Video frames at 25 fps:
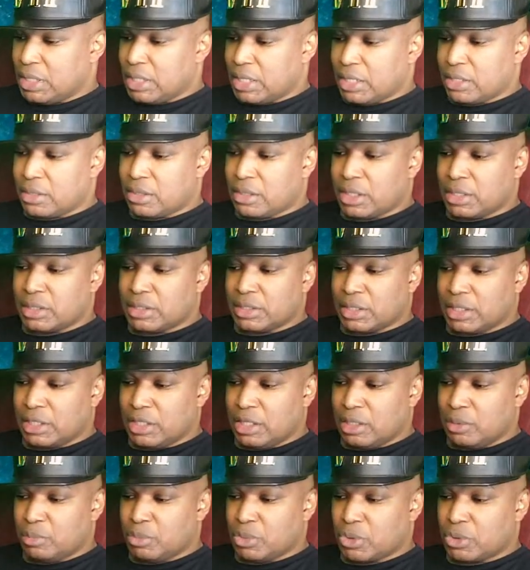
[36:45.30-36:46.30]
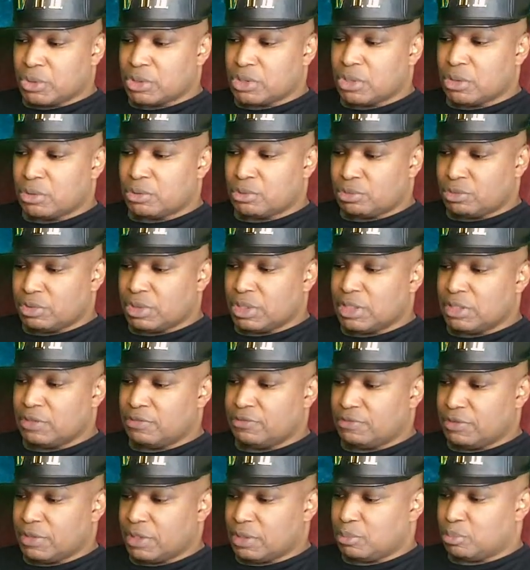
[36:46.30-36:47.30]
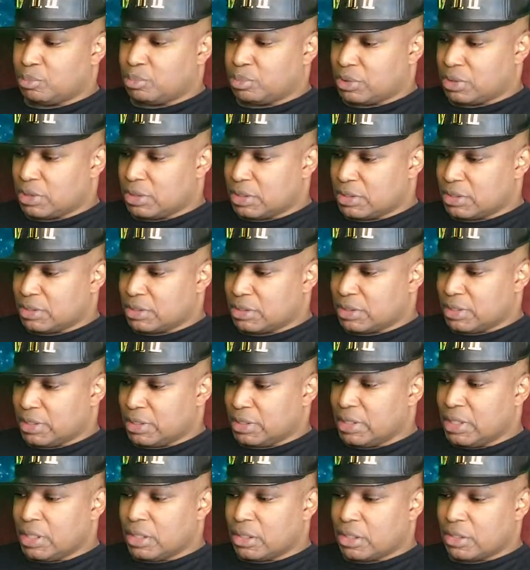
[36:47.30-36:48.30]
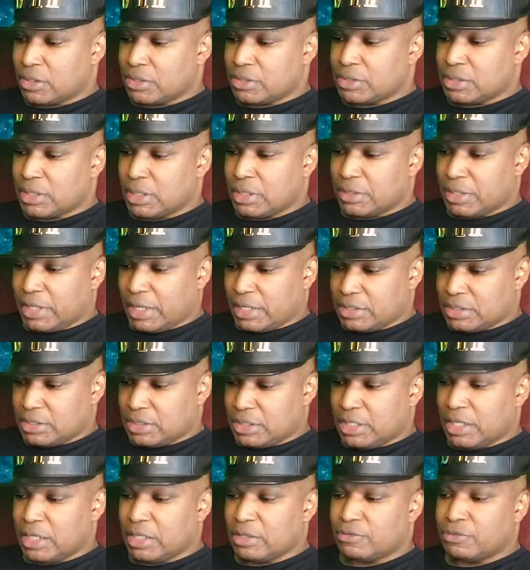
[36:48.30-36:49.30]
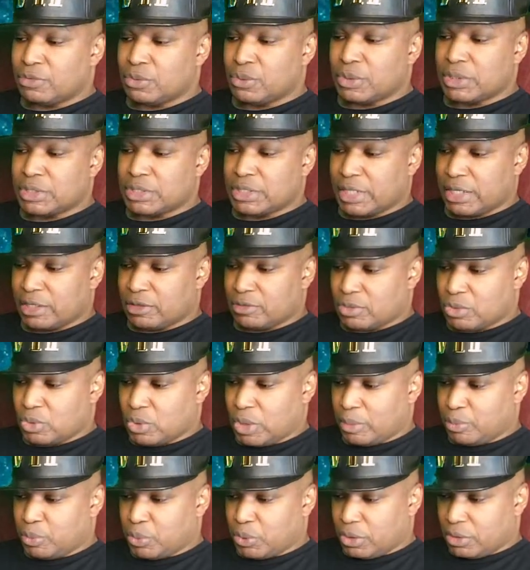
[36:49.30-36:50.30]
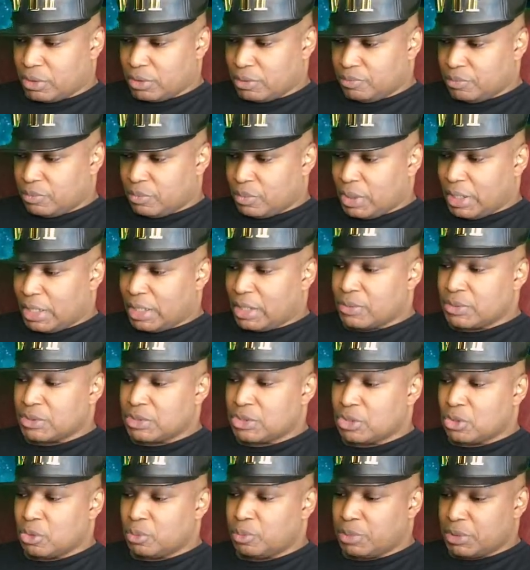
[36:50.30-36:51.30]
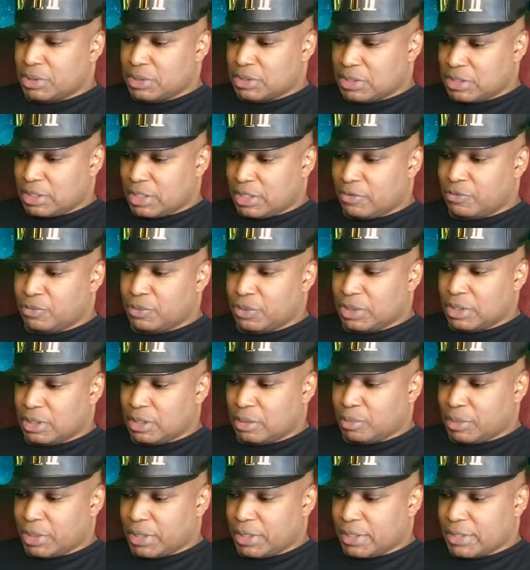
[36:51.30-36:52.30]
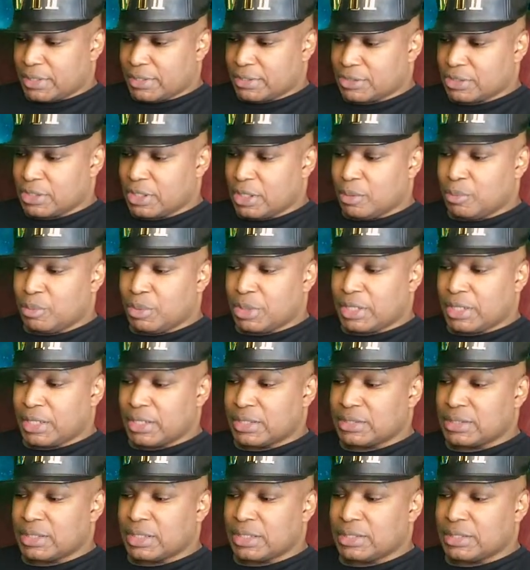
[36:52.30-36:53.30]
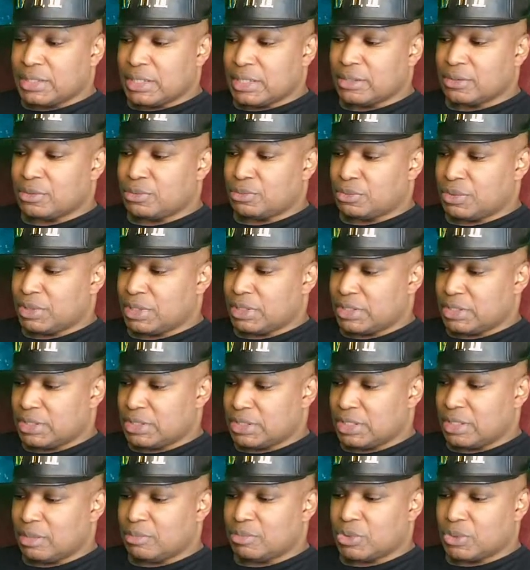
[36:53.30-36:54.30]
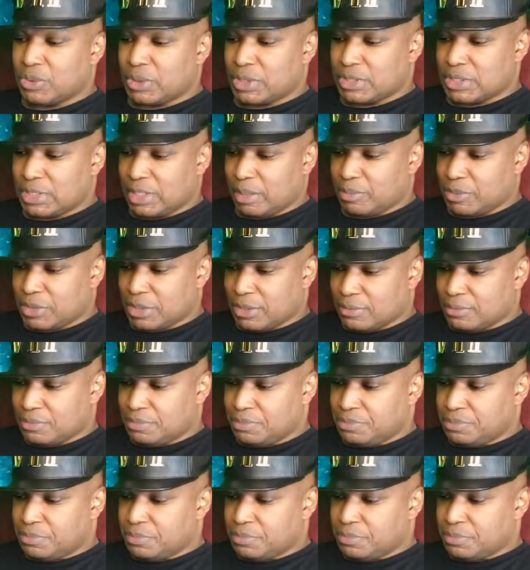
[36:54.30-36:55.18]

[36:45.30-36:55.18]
I thought the keyboards really fit brilliantly because that's the influence I grew up with. And I was so pissed off with the Americans because they didn't really seem to accept it.